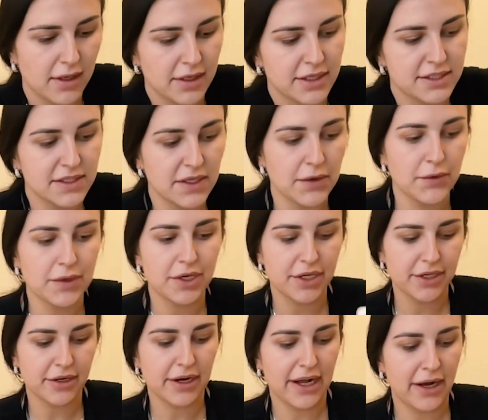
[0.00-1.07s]
Your toner,
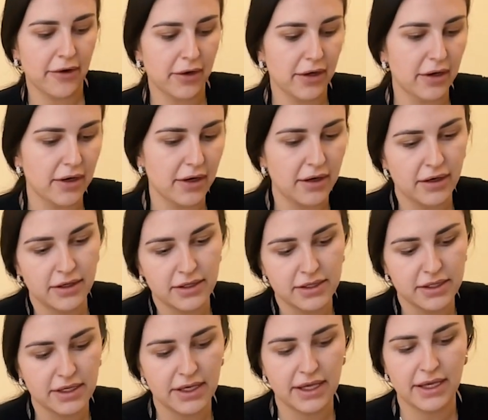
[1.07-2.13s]
your alcohol,
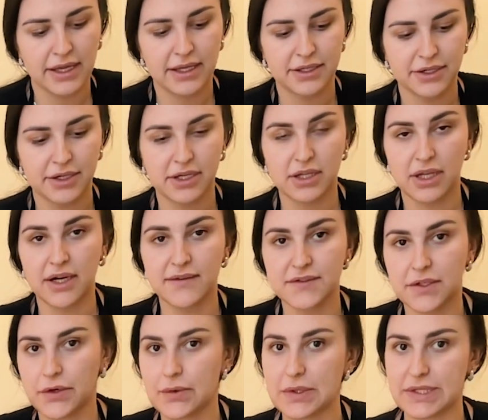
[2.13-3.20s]
and your gloves
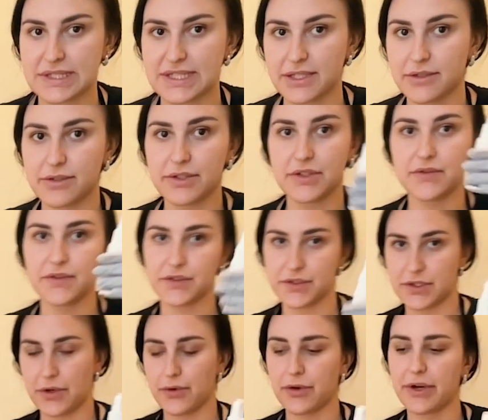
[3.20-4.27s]
go in the single use. Your
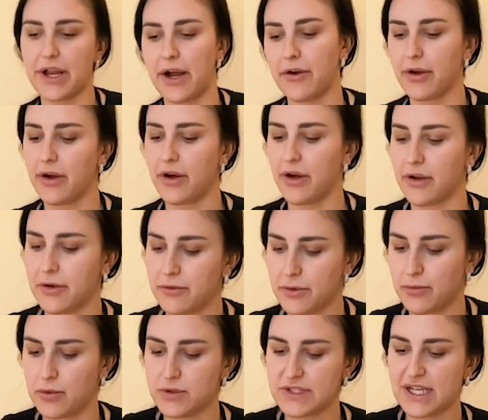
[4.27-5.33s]
toner and alcohol go
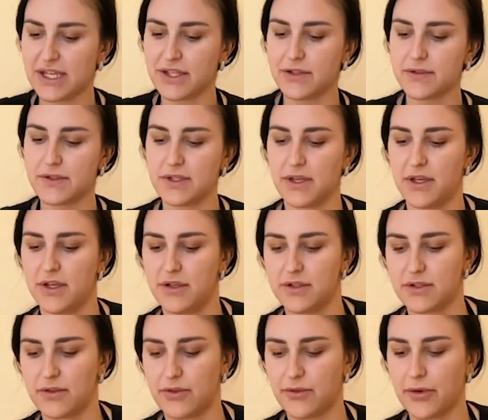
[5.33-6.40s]
in multi-use.
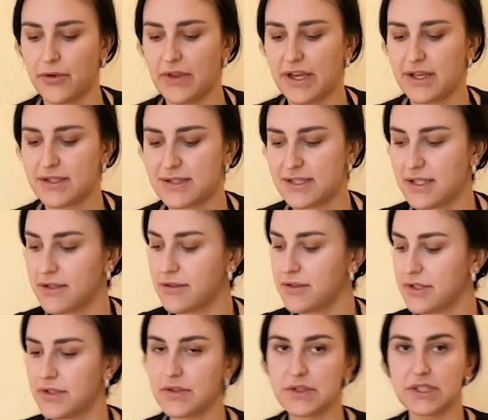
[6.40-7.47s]
So throw that in single
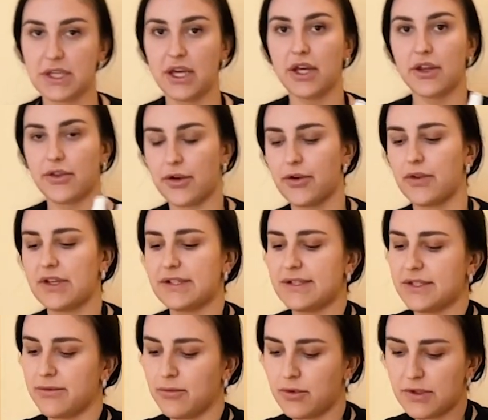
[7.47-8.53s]
use. Throw this
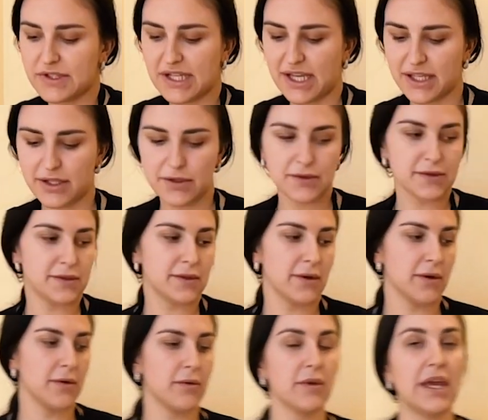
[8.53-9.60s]
in multi-use.
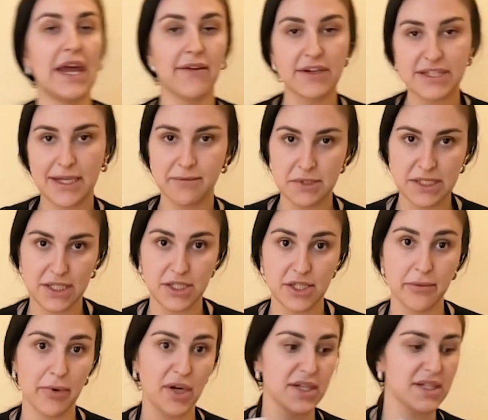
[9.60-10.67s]
Every time you touch the
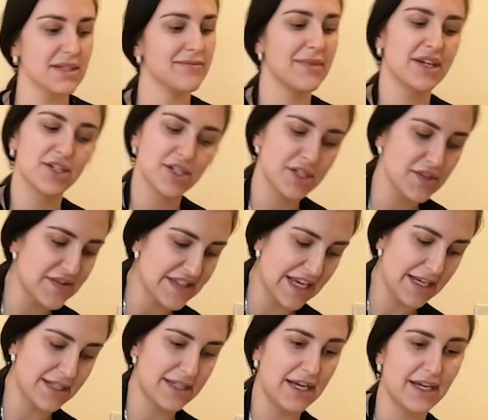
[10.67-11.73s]
box, make sure you
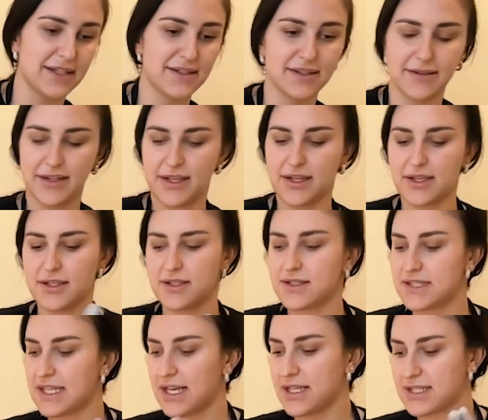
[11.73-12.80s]
sanitize.
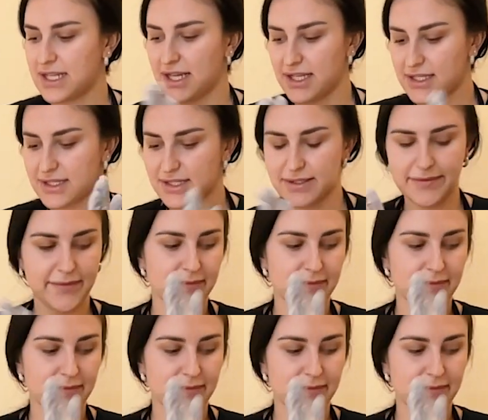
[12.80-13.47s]
Sanitize.